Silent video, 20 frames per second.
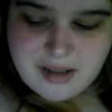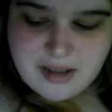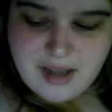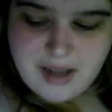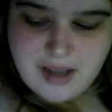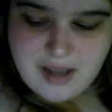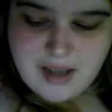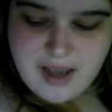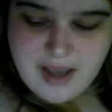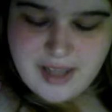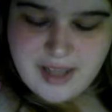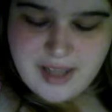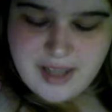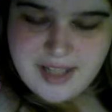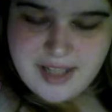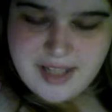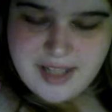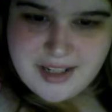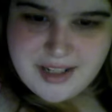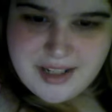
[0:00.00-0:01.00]
I
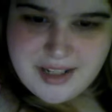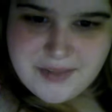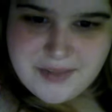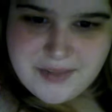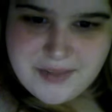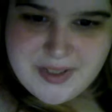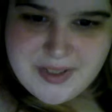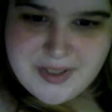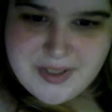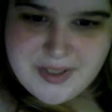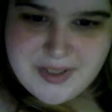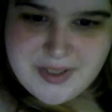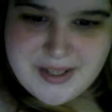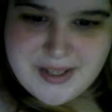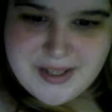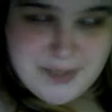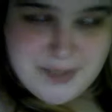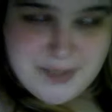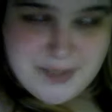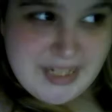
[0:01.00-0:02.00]
can't really
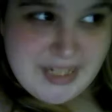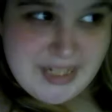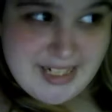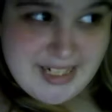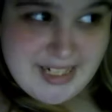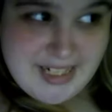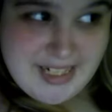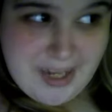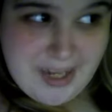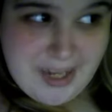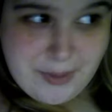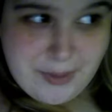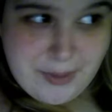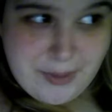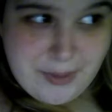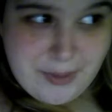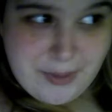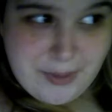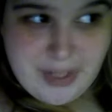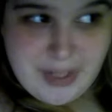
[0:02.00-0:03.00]
explain
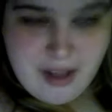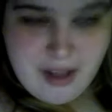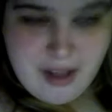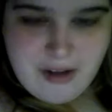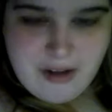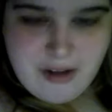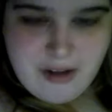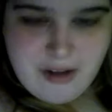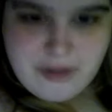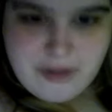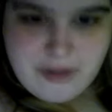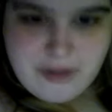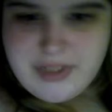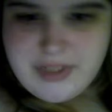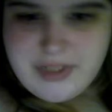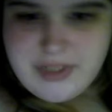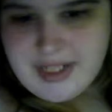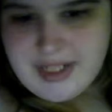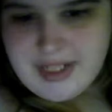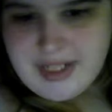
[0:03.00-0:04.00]
how nervous and
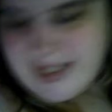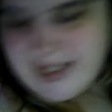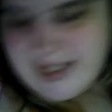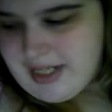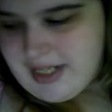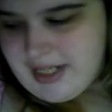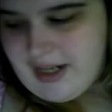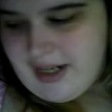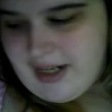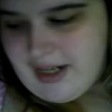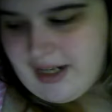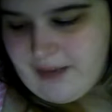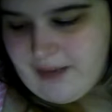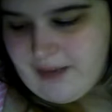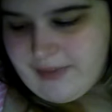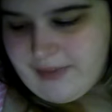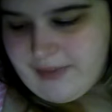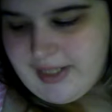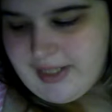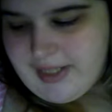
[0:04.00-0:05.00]
excited I'm
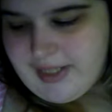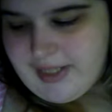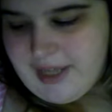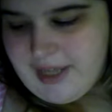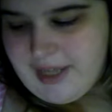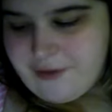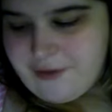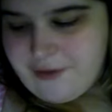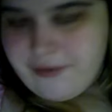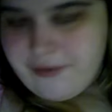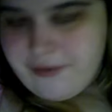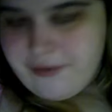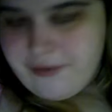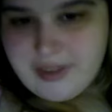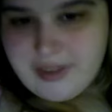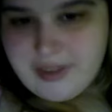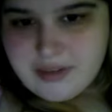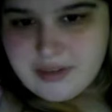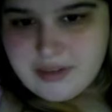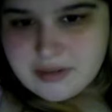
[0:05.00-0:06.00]
feeling. I don't
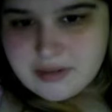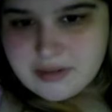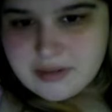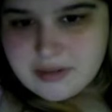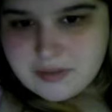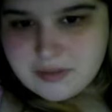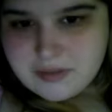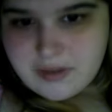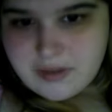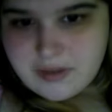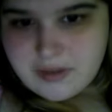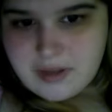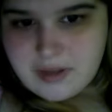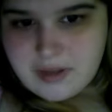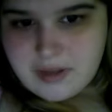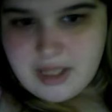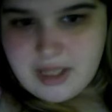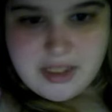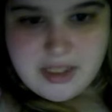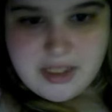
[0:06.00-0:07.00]
feel
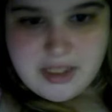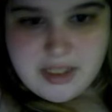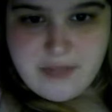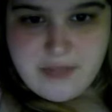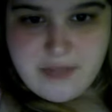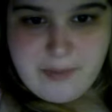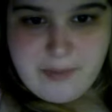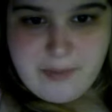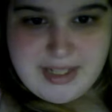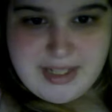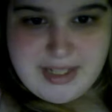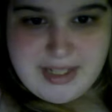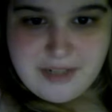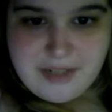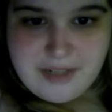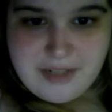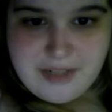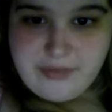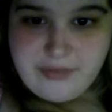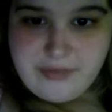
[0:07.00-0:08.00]
guilty for myself.
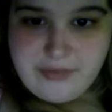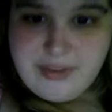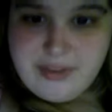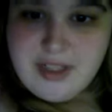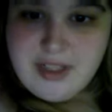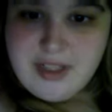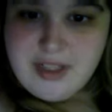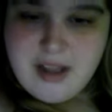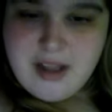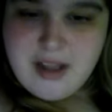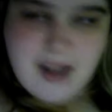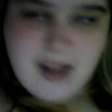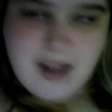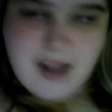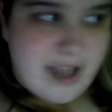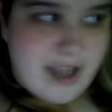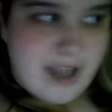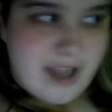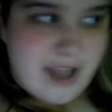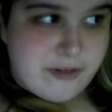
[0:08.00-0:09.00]

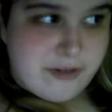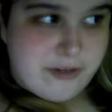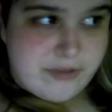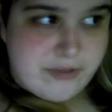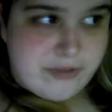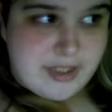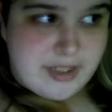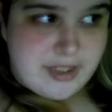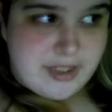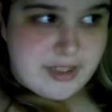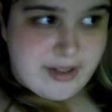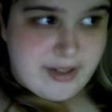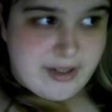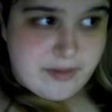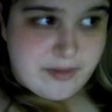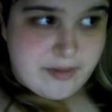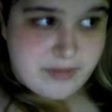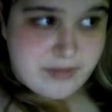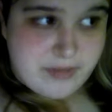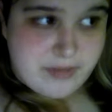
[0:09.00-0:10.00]
I don't feel like I've
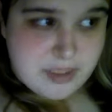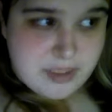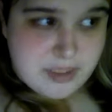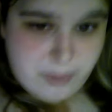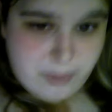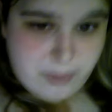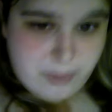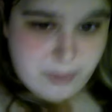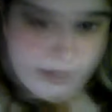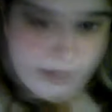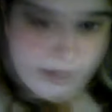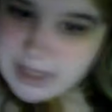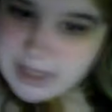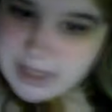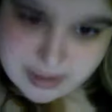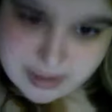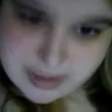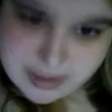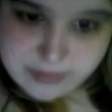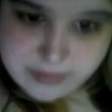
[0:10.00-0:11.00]
disappointed
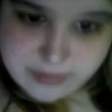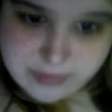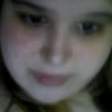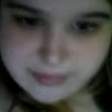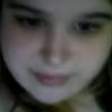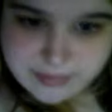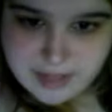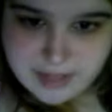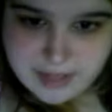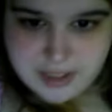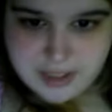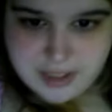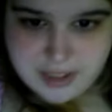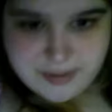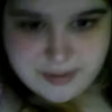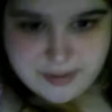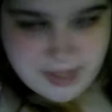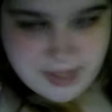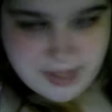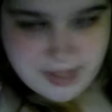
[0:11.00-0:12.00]
myself. I just
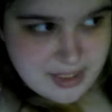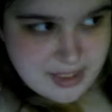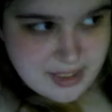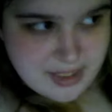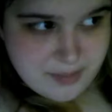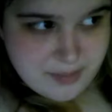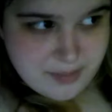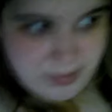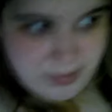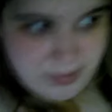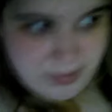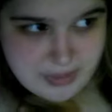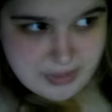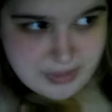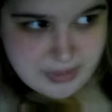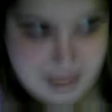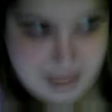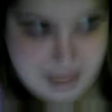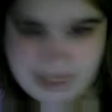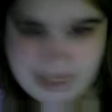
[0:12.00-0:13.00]
feel like some people need
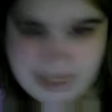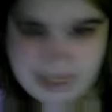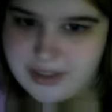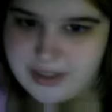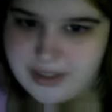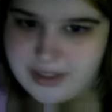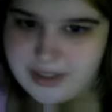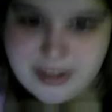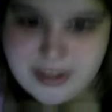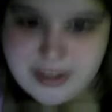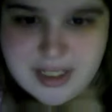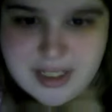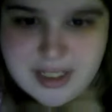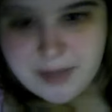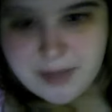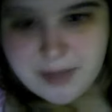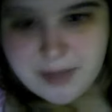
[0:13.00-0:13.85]
to take certain steps.